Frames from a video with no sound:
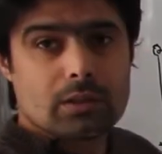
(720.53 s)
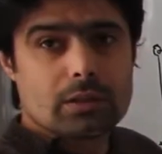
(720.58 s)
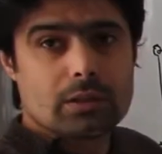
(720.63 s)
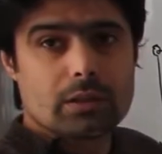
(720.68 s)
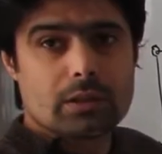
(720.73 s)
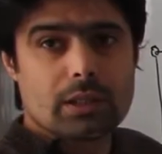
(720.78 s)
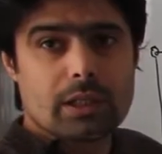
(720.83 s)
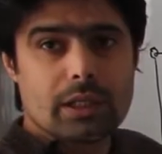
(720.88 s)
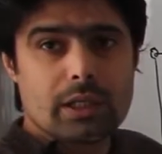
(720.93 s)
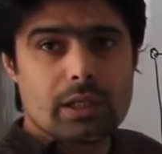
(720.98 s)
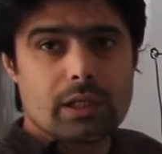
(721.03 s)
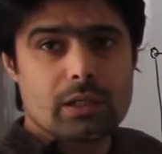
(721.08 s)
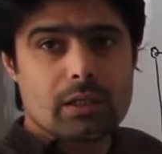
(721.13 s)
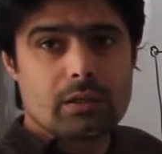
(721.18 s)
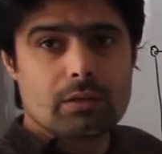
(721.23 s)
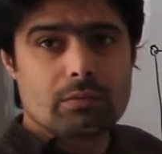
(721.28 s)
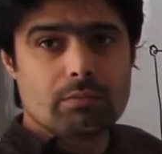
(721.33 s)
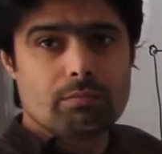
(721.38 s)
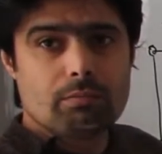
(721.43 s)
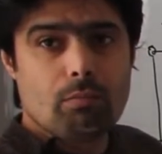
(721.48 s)
the
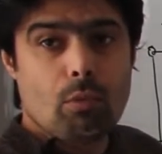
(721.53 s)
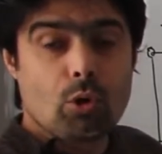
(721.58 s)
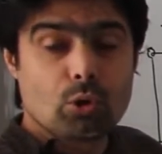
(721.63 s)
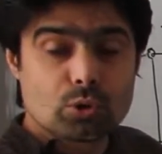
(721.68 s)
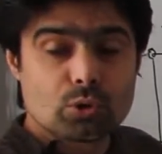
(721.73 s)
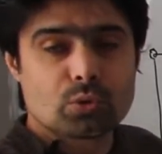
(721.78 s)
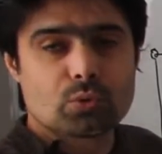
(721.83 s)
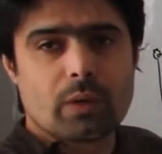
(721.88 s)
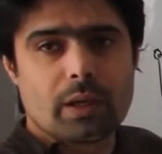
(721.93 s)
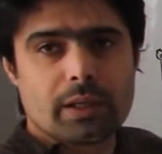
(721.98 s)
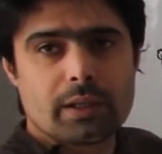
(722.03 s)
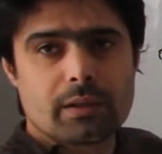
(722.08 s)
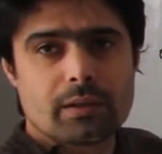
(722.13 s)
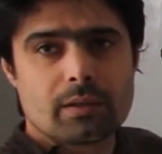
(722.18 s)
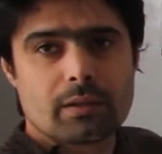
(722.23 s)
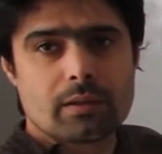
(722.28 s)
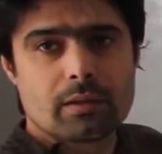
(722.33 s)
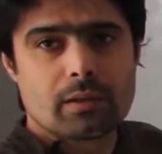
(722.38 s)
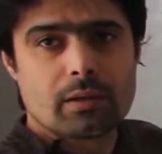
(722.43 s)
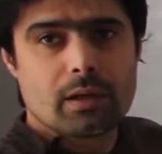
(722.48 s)
most one.
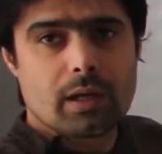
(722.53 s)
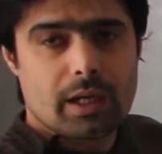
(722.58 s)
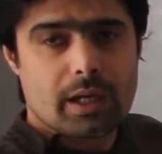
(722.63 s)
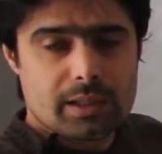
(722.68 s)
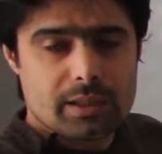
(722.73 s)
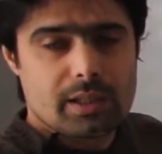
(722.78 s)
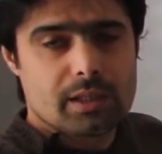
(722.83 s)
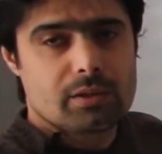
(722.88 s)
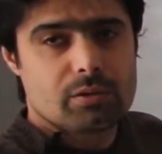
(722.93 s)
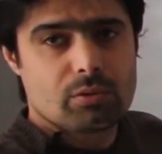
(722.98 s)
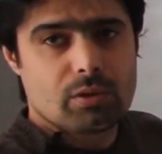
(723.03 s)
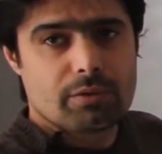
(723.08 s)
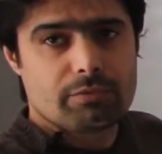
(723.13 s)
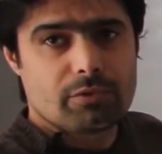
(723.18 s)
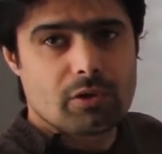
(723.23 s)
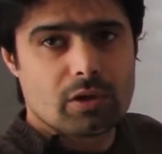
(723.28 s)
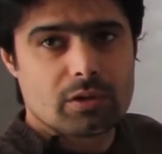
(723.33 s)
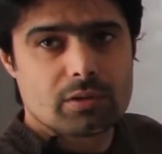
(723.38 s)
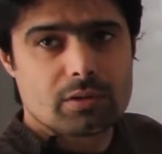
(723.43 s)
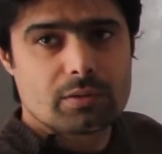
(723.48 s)
I think you have
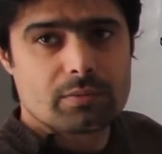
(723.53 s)
got.